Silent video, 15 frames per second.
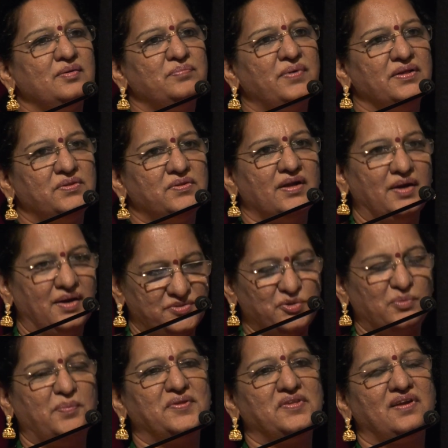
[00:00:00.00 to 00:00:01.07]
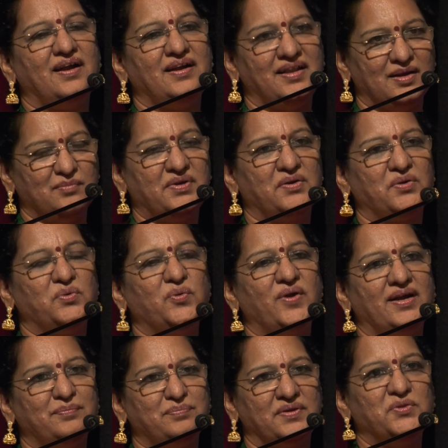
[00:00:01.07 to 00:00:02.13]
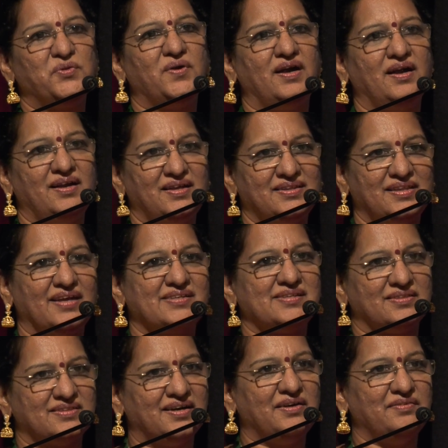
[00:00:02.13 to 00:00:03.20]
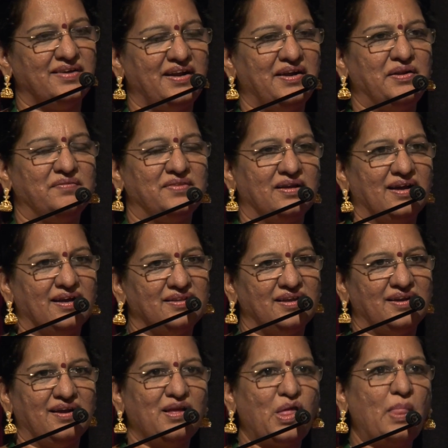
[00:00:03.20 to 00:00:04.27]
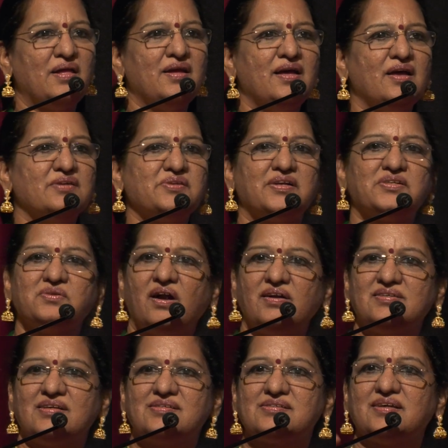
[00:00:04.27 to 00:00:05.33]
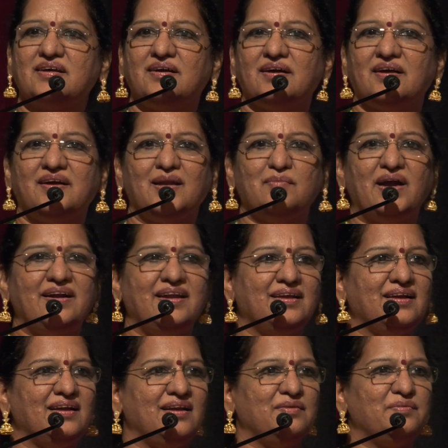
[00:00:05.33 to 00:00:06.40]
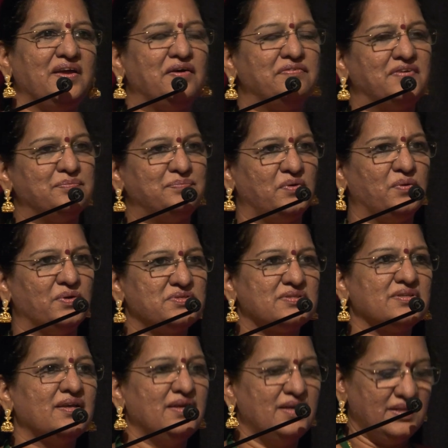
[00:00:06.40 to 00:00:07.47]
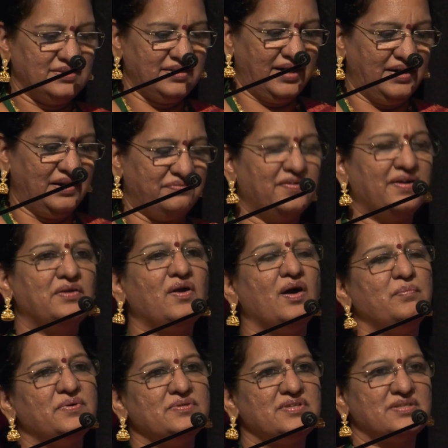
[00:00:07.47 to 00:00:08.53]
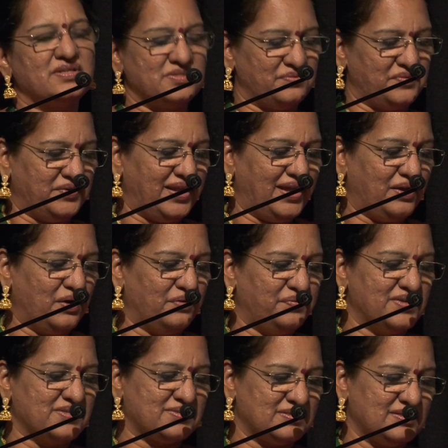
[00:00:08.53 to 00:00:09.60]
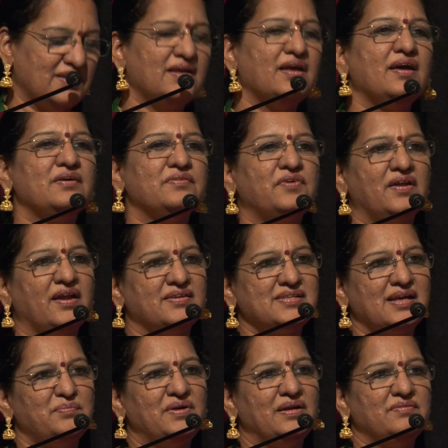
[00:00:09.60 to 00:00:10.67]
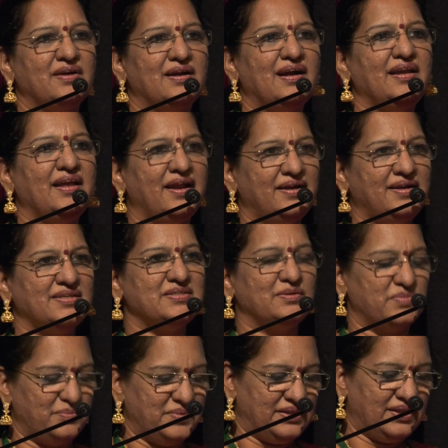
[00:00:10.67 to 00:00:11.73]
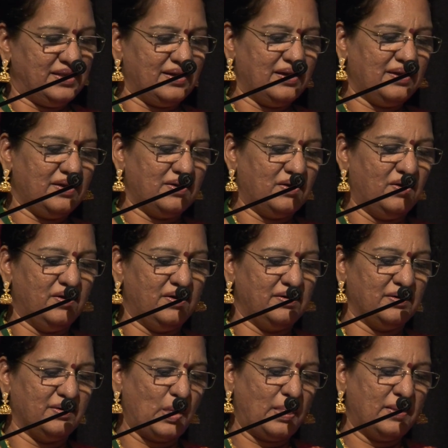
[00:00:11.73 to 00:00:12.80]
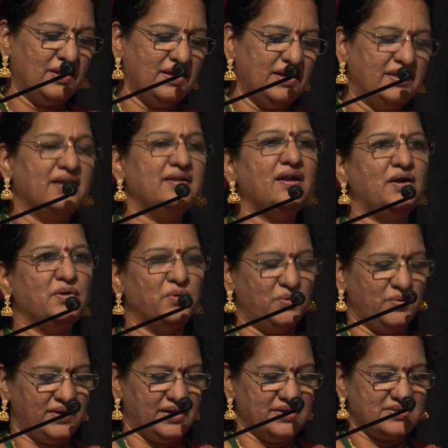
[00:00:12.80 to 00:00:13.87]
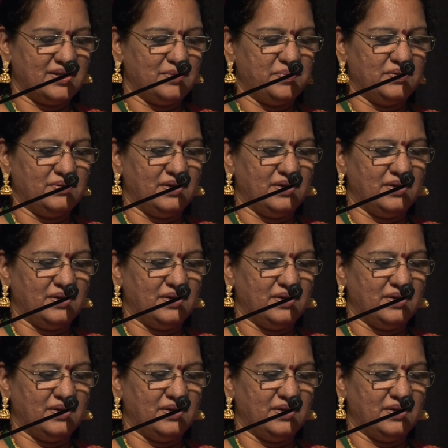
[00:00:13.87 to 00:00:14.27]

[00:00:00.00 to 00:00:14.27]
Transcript: Pant, uh, number two and Panturali takes a third variety of the Gandhara. So it's not just a grammatical way of approach. Three different compositions if you take of his, for example, in Varali 80 Janmamitiha or Yennaluru again Sri in